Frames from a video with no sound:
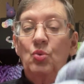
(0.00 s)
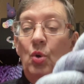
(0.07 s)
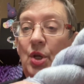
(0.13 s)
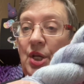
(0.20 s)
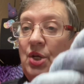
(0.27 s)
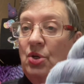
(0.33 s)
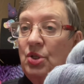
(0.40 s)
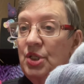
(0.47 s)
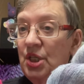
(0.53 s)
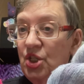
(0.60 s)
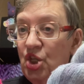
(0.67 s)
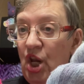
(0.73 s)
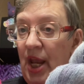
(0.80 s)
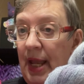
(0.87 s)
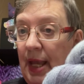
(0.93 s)
Well, here's a
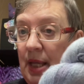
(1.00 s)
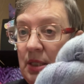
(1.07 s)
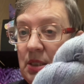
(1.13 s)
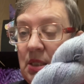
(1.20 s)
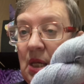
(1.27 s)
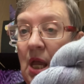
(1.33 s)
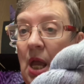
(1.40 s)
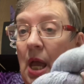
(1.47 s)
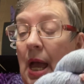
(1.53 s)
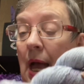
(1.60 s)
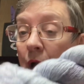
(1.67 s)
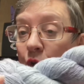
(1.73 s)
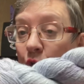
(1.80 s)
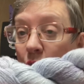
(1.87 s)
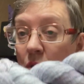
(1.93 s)
chance,
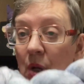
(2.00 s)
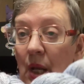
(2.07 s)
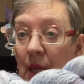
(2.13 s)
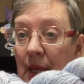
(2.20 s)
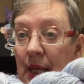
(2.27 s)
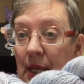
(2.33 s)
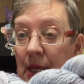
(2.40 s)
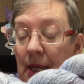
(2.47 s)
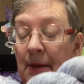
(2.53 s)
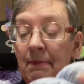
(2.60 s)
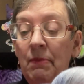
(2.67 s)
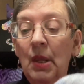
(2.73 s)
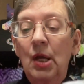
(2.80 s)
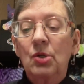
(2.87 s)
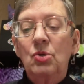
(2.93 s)
acrylic,
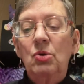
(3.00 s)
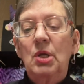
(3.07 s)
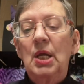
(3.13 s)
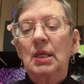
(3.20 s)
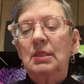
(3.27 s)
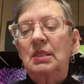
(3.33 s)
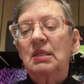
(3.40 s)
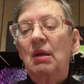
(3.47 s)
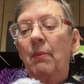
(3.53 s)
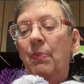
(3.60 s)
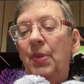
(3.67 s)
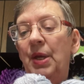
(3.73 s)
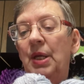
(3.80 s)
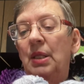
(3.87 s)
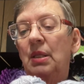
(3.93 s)
to get
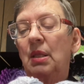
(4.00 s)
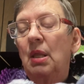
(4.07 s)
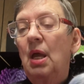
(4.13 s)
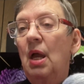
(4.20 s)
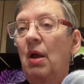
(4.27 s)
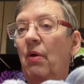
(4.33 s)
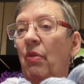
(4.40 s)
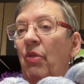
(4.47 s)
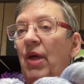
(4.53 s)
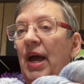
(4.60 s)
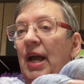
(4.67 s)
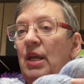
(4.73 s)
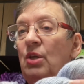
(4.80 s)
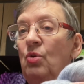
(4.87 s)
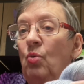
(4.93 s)
something
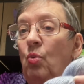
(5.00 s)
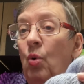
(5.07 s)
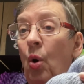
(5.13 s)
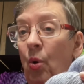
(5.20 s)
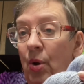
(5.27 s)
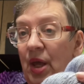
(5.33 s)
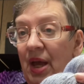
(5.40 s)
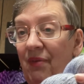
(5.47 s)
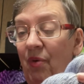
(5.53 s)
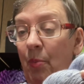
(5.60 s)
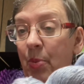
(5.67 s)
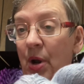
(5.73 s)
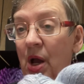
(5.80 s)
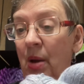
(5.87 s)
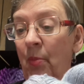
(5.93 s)
that you won't have a
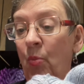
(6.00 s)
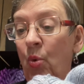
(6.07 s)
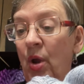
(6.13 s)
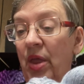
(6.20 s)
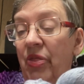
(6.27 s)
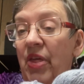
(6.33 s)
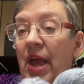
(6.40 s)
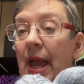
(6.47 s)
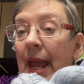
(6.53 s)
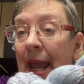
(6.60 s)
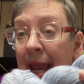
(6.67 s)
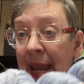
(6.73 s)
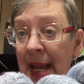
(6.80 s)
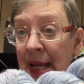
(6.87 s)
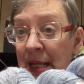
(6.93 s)
problem with
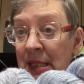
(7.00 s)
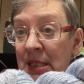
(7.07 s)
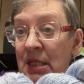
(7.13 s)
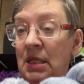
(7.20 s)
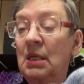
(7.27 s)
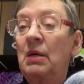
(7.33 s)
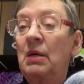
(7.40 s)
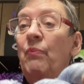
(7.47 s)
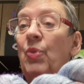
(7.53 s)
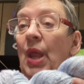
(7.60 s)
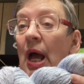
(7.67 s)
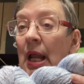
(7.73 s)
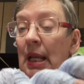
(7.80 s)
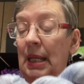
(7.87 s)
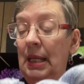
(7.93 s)
and
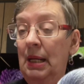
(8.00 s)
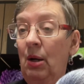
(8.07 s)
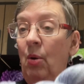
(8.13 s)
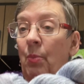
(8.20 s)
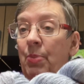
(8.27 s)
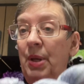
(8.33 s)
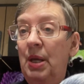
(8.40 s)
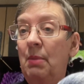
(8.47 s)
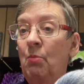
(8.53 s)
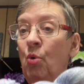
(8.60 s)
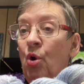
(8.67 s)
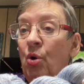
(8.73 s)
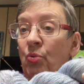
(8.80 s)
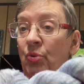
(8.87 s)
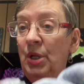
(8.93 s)
a little bit
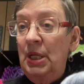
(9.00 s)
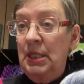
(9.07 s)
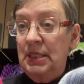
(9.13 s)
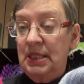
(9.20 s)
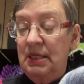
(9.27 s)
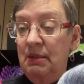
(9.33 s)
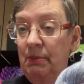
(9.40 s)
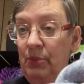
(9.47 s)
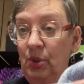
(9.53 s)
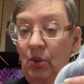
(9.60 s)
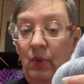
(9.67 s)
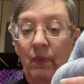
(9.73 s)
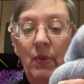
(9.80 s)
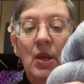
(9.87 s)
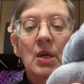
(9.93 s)
more reasonable.
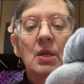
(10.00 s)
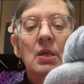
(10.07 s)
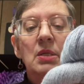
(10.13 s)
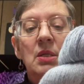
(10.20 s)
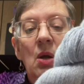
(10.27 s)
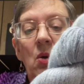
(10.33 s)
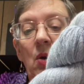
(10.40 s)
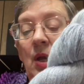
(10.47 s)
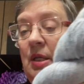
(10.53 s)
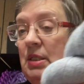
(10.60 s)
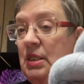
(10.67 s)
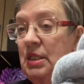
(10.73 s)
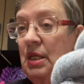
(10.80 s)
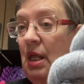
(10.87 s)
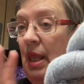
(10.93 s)
So it's
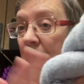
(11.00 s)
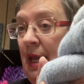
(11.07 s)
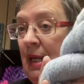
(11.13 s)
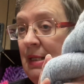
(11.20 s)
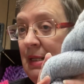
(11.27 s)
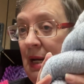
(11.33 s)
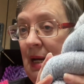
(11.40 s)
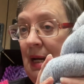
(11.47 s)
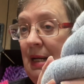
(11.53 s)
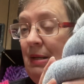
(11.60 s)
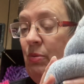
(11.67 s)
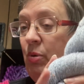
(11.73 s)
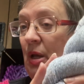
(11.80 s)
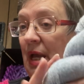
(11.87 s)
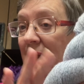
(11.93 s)
still hand-dyed.
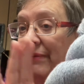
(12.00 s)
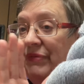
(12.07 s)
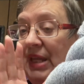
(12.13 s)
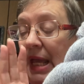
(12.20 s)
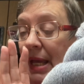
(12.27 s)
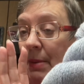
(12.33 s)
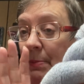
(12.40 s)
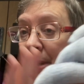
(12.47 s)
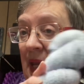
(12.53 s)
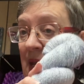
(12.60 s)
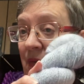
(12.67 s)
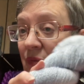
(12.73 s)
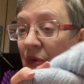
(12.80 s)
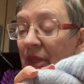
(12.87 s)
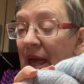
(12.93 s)
We have to pay
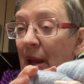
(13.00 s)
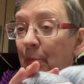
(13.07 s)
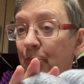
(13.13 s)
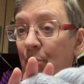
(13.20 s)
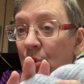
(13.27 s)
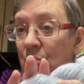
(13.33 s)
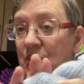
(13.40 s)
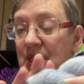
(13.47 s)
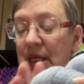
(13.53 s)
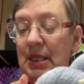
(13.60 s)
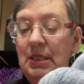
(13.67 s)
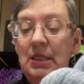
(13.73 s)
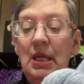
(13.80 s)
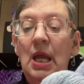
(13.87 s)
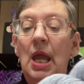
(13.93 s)
for that
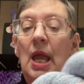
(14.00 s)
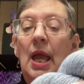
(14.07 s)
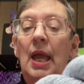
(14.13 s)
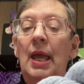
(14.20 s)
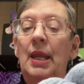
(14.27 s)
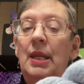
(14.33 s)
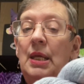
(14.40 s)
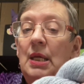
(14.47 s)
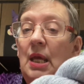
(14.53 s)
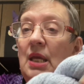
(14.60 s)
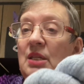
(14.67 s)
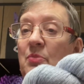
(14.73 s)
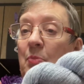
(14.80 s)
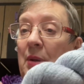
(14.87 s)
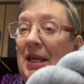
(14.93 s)
process. And it
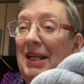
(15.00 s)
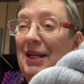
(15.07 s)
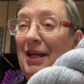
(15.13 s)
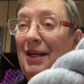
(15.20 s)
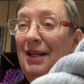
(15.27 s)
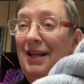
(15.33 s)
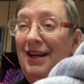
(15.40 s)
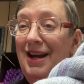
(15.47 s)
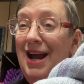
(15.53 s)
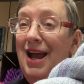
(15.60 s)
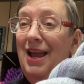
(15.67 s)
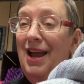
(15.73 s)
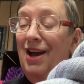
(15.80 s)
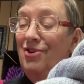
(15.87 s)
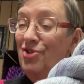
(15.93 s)
has been, I
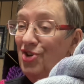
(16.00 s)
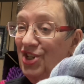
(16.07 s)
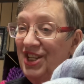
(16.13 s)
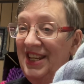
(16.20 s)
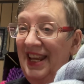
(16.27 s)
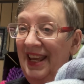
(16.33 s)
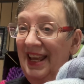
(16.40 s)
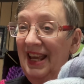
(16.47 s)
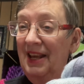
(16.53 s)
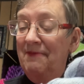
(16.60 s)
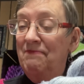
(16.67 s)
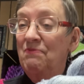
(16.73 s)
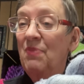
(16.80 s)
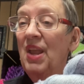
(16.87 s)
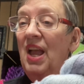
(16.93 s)

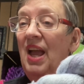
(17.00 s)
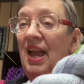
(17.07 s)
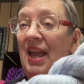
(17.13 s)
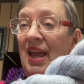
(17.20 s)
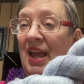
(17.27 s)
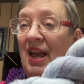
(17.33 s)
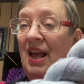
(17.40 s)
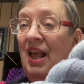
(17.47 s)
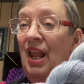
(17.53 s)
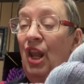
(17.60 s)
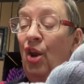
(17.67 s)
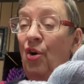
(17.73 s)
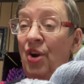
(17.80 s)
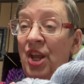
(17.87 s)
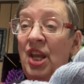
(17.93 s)
understand, a
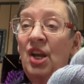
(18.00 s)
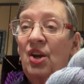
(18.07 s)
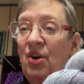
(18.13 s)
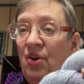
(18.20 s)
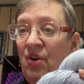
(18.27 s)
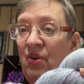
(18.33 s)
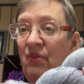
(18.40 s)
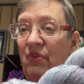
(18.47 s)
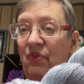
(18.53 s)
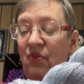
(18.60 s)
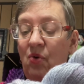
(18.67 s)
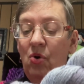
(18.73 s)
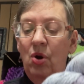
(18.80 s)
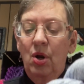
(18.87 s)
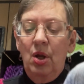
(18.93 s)
learning curve
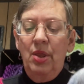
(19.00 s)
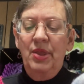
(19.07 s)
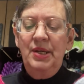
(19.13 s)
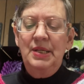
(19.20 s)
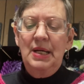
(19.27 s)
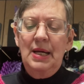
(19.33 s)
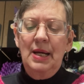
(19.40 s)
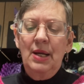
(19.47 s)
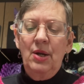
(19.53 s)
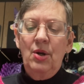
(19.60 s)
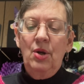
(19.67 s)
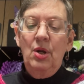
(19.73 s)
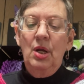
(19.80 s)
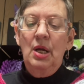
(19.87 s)
for the dyer.